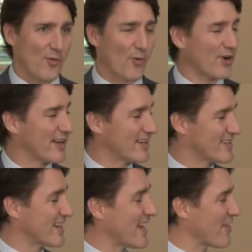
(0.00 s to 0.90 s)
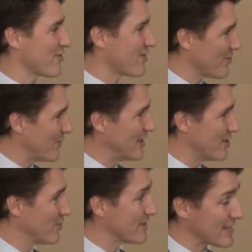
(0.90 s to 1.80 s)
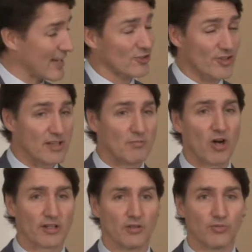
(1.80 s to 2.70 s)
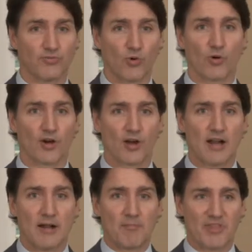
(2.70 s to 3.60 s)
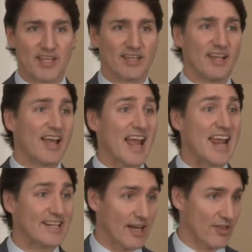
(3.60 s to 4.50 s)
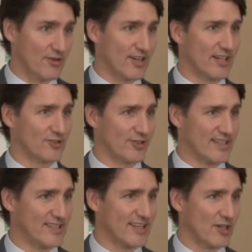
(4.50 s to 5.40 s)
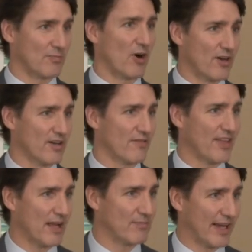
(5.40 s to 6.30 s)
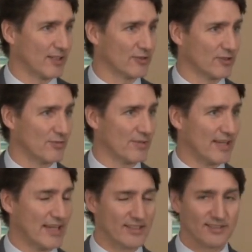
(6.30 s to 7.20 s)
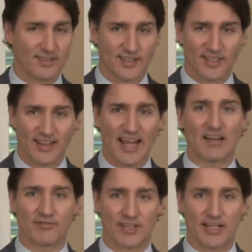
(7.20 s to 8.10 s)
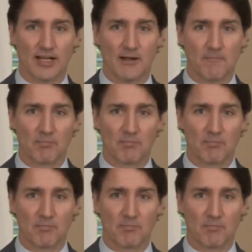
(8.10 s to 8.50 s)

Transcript: working together that we do is actually a model for the eight other countries that are part of that battle group. In Latvia,